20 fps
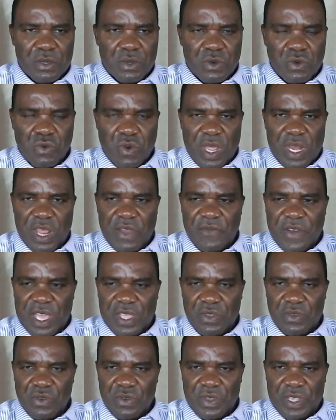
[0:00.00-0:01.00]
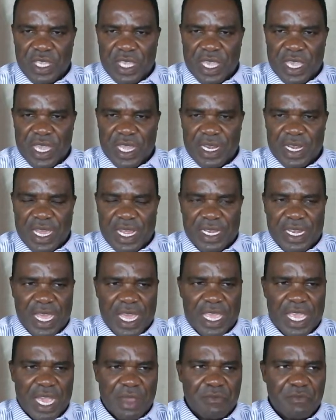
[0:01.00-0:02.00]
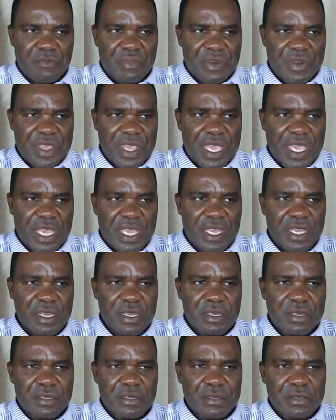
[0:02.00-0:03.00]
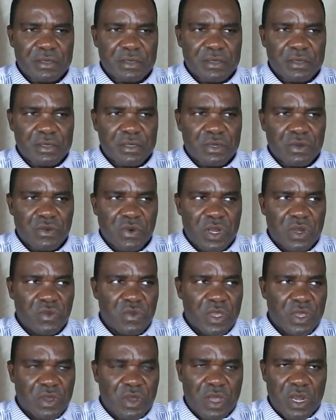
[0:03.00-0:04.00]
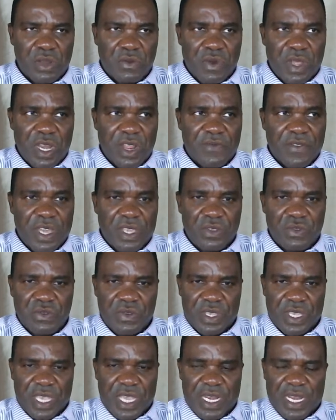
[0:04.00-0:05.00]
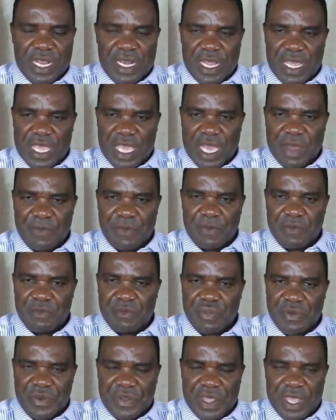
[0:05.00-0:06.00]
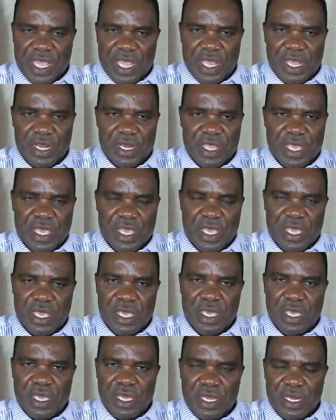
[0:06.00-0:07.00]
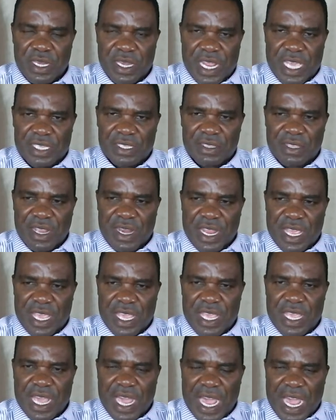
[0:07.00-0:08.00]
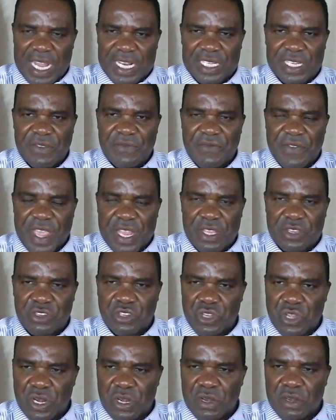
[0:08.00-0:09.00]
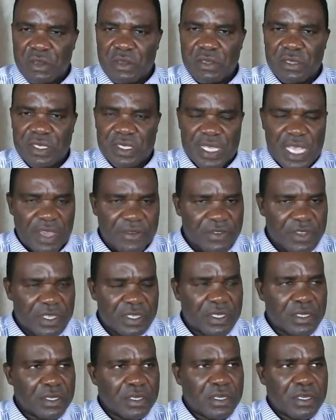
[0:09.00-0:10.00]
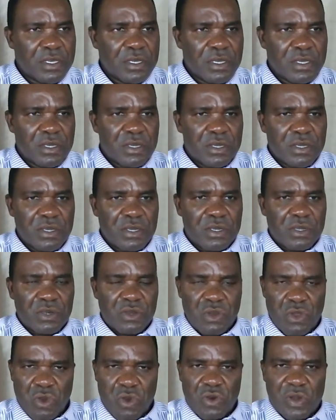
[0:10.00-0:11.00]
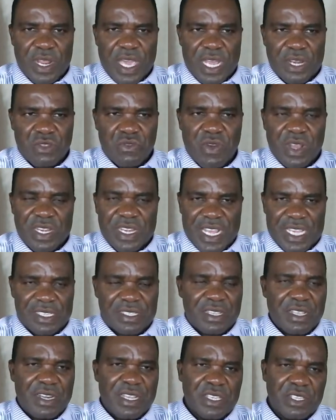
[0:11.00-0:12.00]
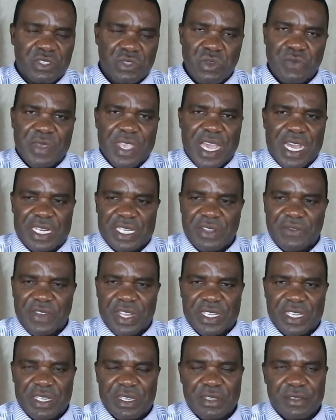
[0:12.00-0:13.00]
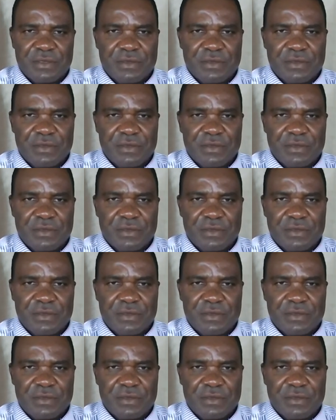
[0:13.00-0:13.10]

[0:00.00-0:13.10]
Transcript: whenever you hear that I am bringing, what do we call it? Whenever you hear that I am bringing the destiny activation service, know that your destiny is to be activated.